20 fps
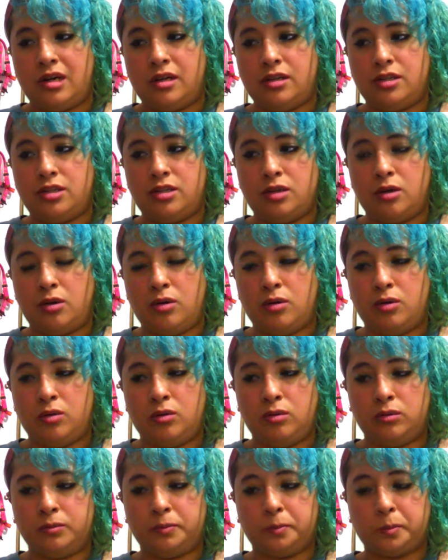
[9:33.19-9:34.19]

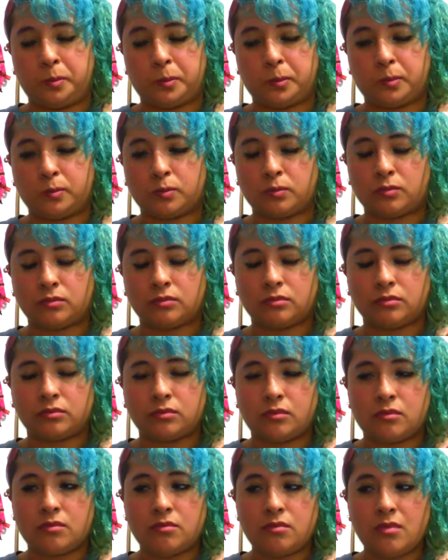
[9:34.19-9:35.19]
So
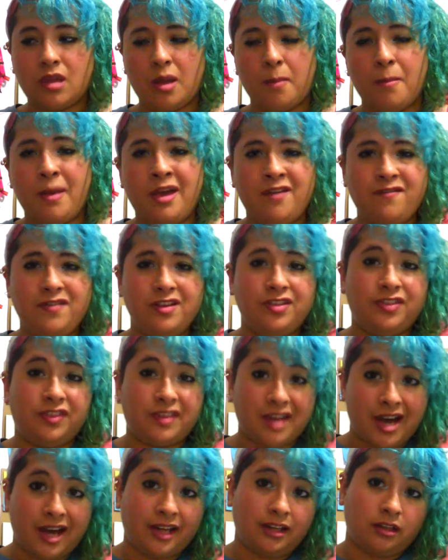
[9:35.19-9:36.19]
maybe
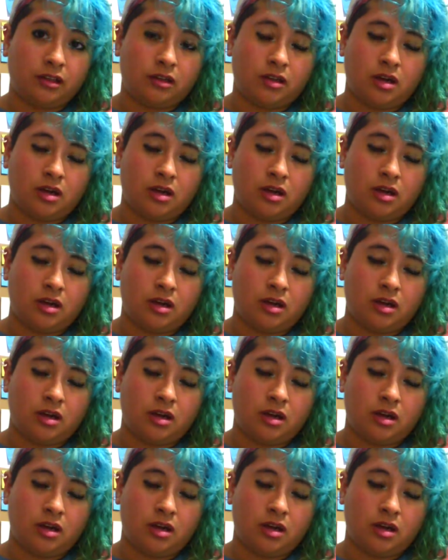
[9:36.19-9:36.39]
that